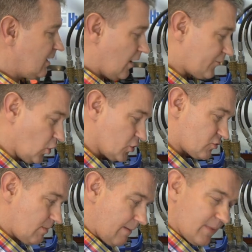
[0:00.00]
of course,
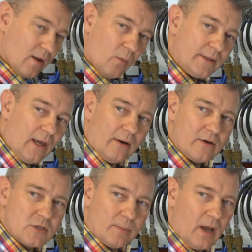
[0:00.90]
remember that we don't only
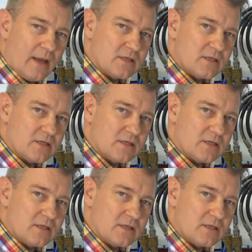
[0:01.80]
supply